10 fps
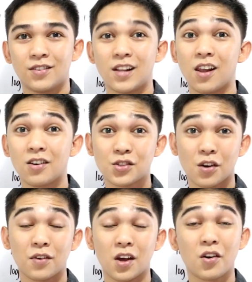The laws
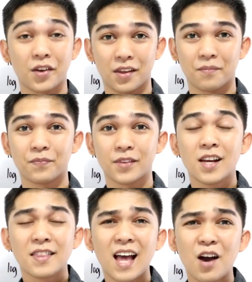of logarithm.
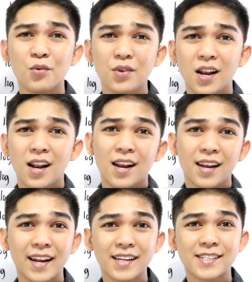Now,
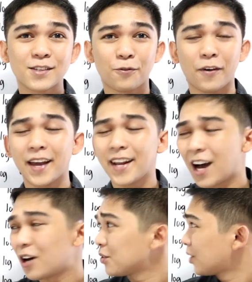let us find
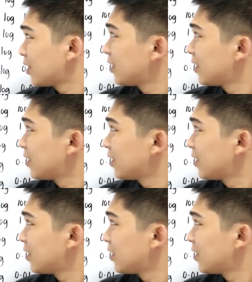out